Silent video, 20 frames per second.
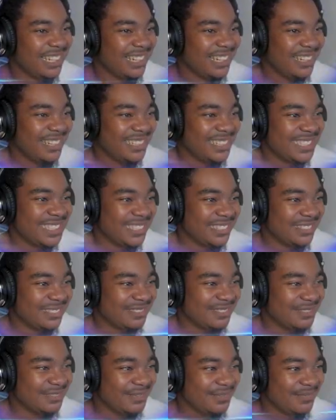Alright,
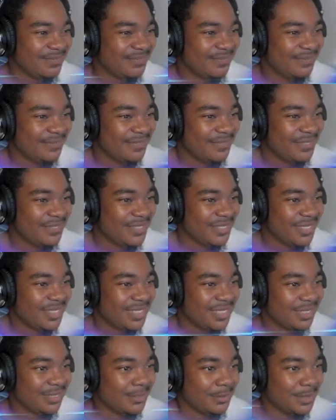so
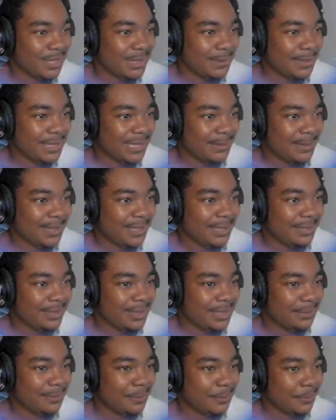we supposed to be
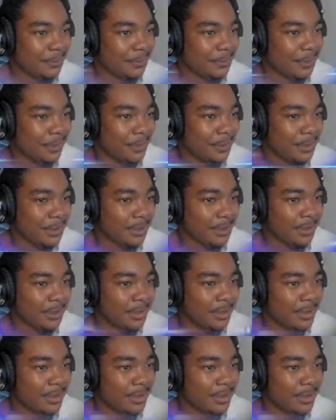looking for Froggy.